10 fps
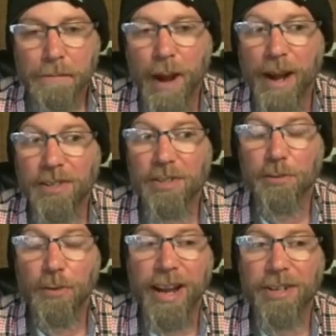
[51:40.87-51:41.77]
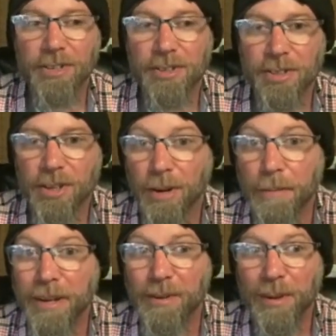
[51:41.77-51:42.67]
Boxer's fractures are
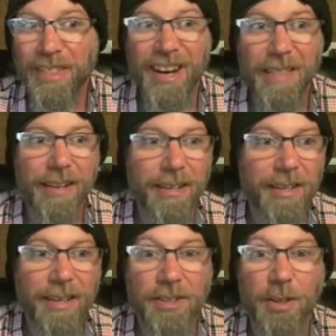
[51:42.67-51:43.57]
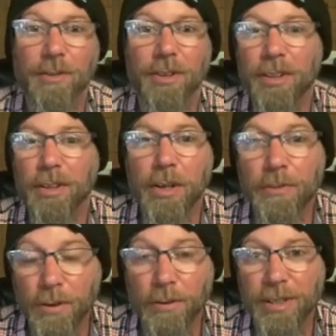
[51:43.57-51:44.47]
a big one that I think gets overlooked, looking
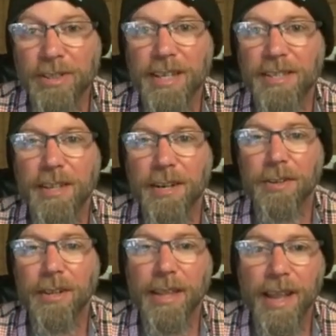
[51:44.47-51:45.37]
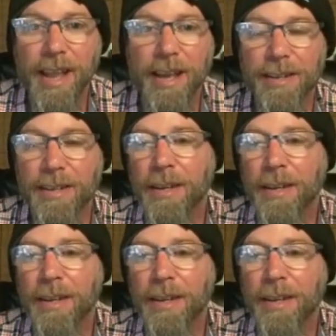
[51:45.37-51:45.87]
for a recessed knuckle in the hand.